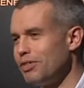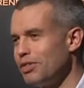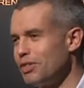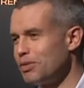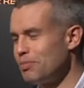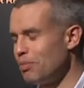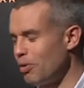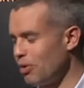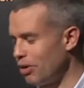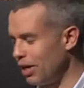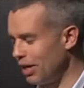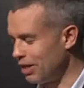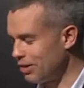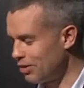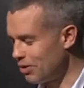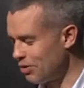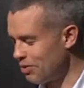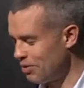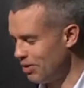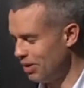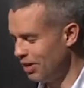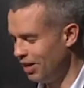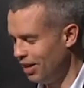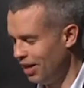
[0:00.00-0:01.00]
for this morning.
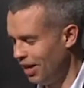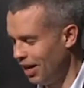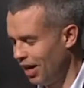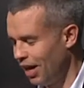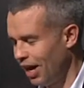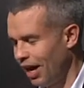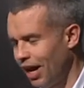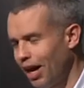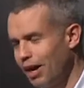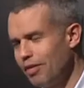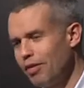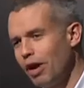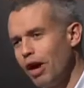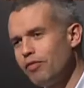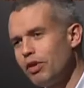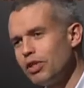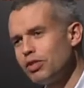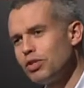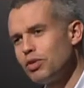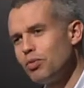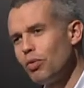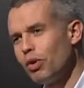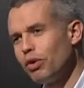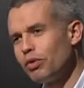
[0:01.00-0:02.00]
So I, have
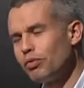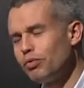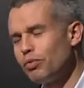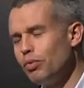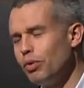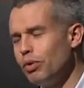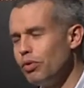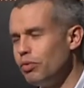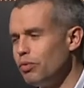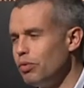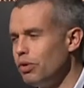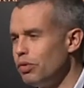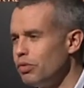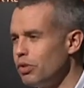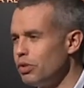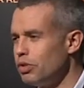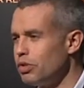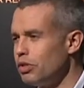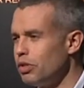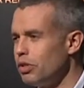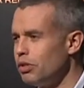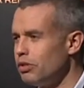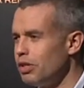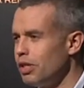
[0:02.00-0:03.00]
actually worked with, with
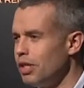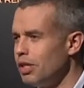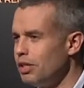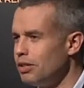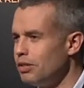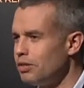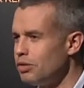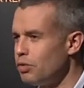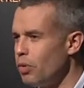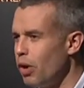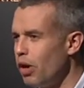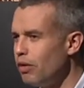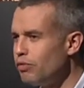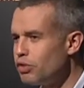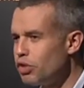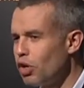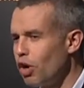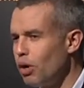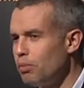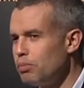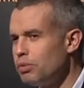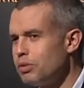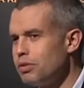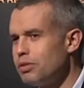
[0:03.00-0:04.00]
Richard in 12
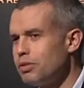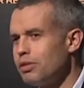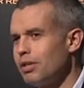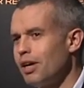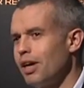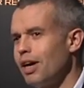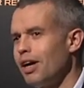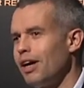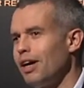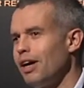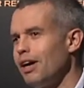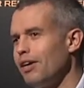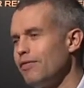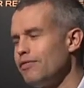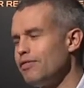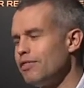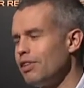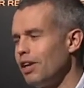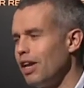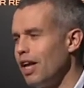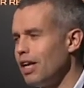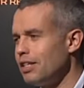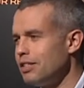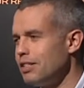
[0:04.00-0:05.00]
jobs uh, for
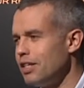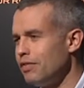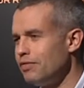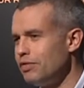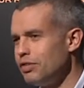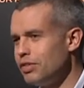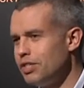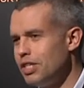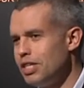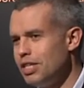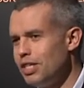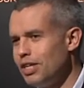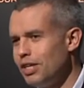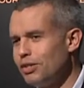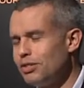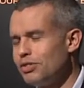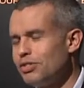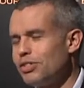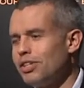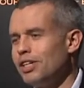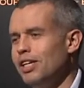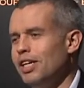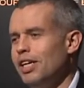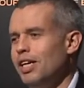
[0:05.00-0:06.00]
the last 17
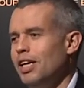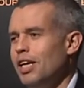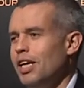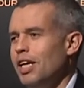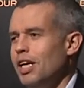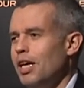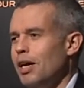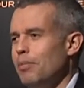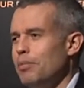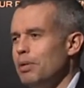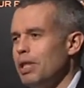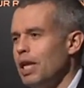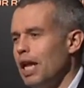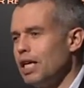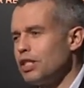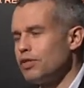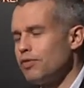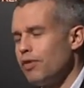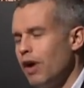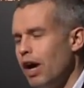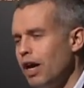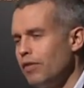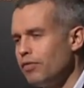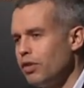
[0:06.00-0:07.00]
years, but the
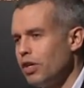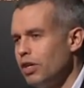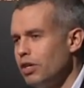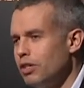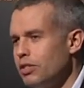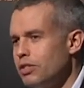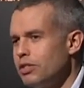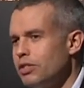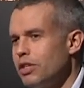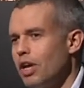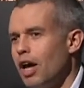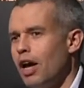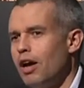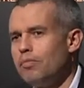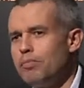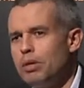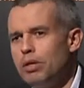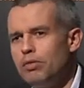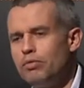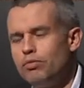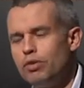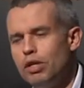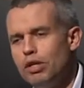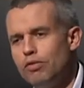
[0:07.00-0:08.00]
last five years I've
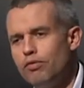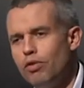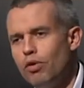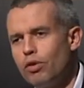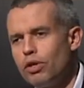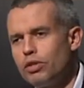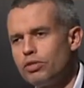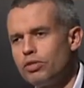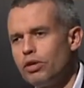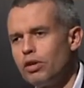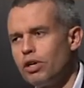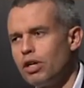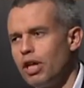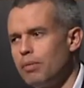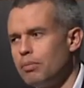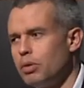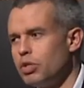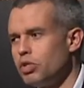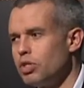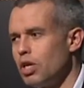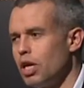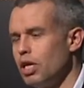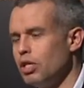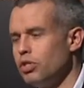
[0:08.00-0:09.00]
been really focused on
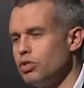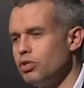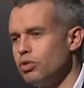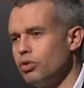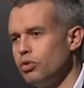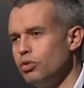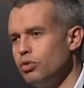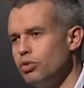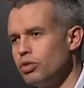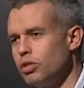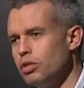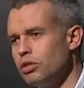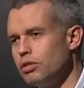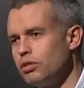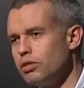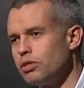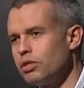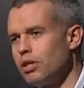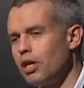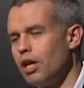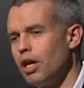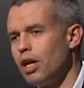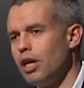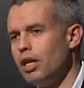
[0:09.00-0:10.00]
climate change
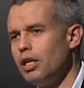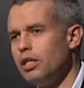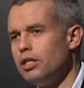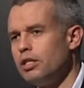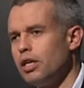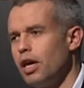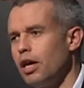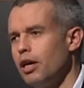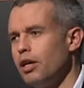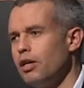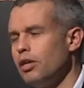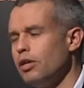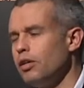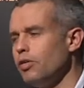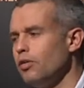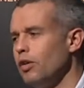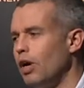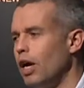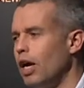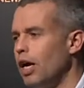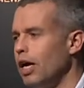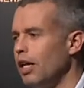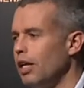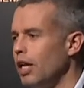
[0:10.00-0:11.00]
solutions, and, uh,
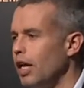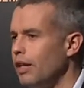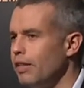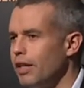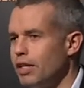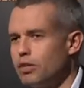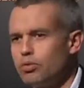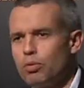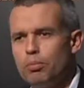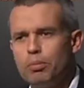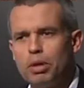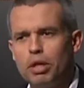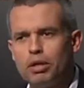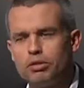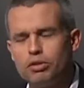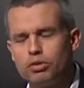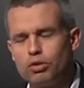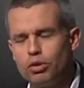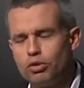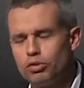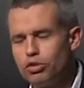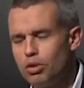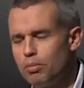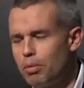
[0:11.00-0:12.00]
uh, and that's what I'm here to
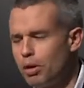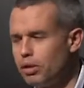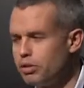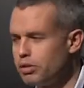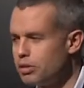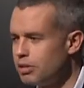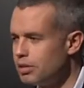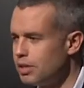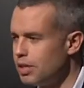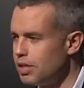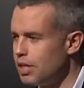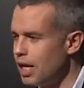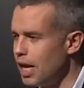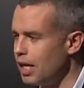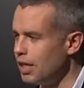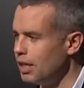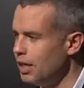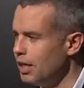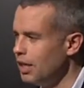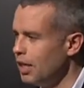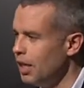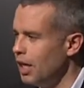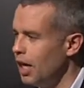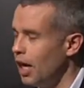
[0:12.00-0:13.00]
talk to you about today.
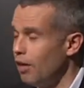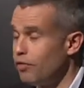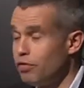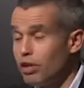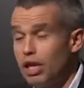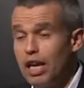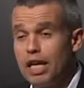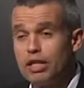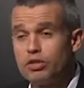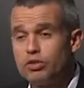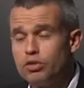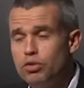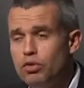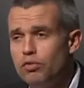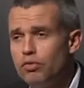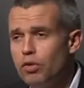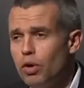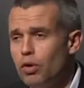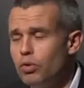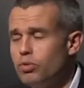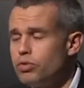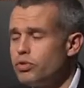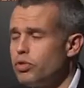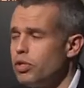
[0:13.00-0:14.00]
For the last two of
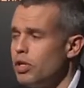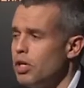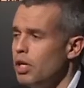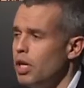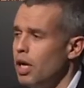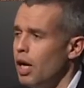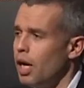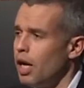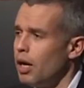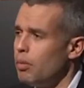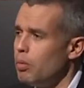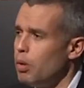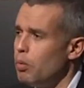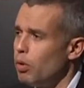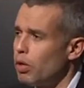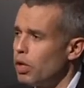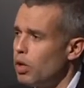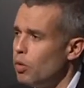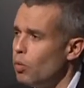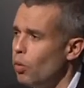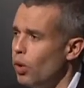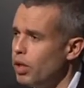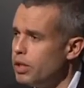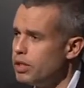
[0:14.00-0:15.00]
those, I've been
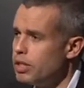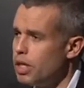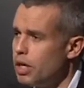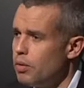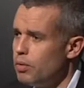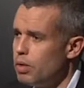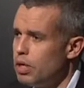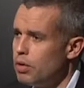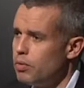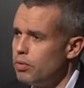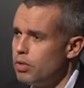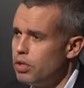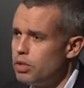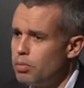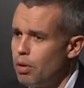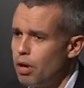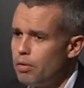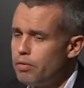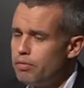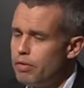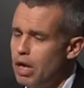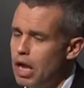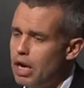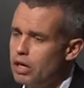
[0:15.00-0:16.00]
working one day a week with the
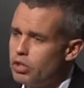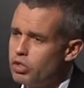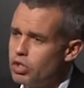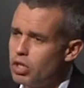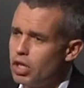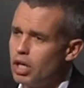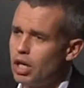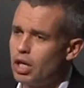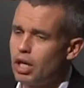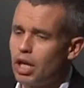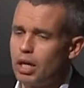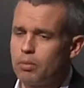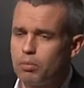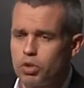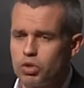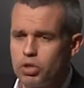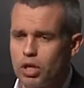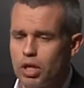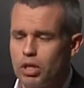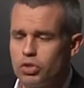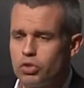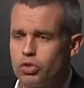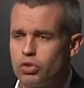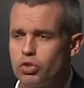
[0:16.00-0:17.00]
Department of Energy and Climate
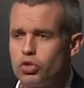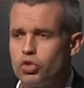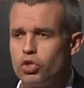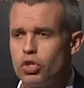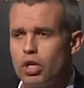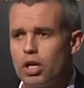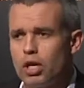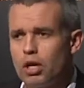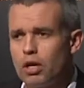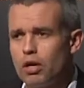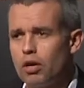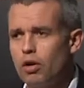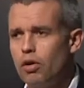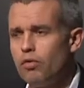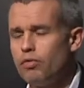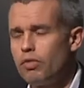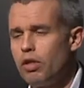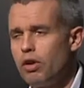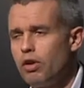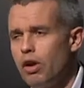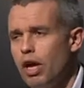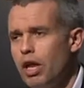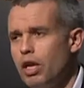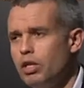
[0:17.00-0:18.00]
Change as chair of
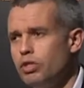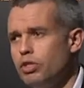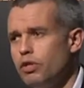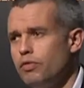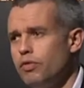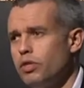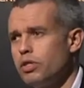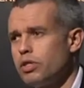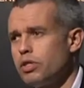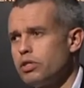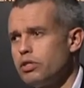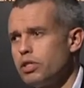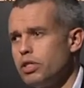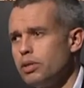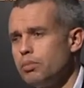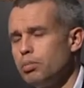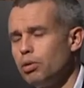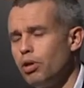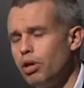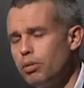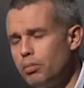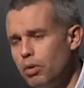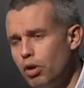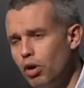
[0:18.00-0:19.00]
their Energy Efficiency
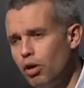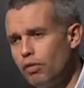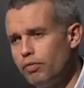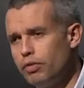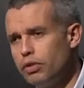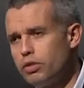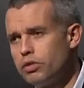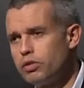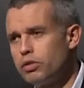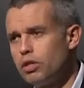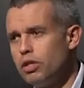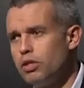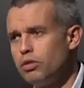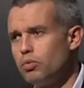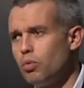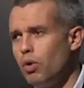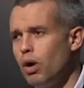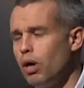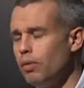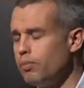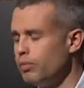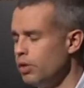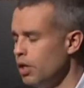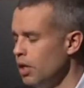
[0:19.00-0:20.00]
Deployment Office as
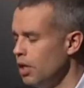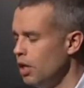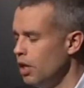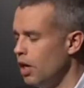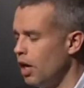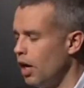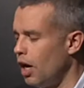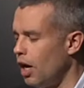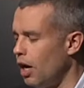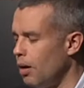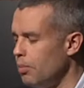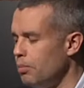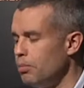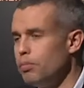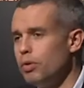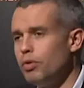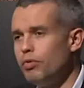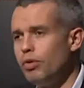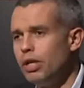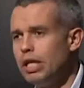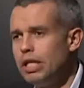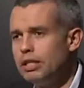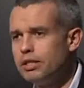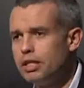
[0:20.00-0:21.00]
well. Um,
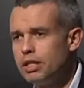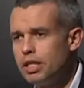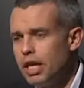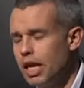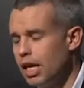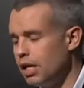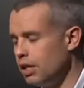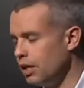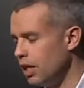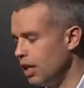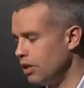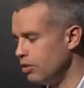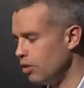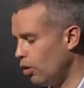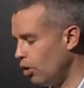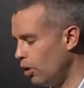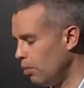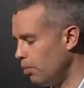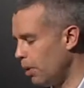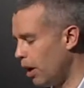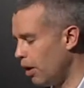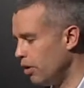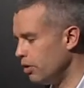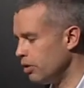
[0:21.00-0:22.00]
but really today is all
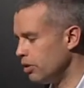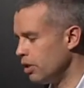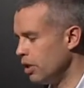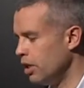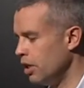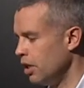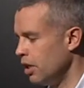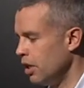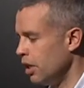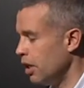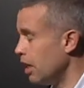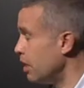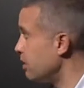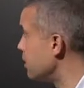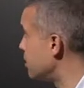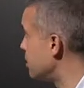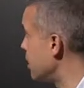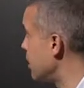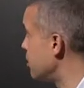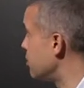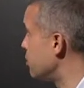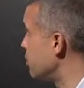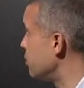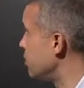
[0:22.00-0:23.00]
about, as it
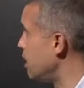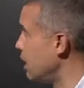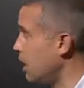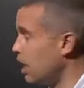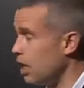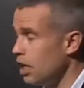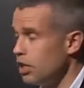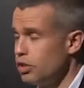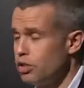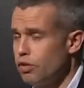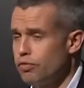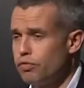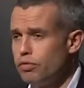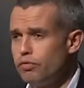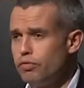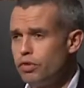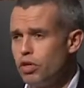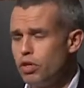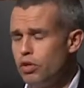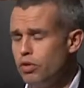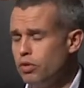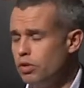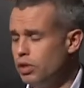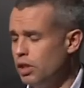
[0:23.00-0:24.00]
says, taking a different
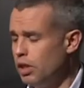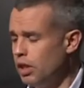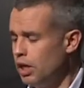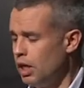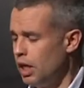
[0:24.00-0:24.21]
view.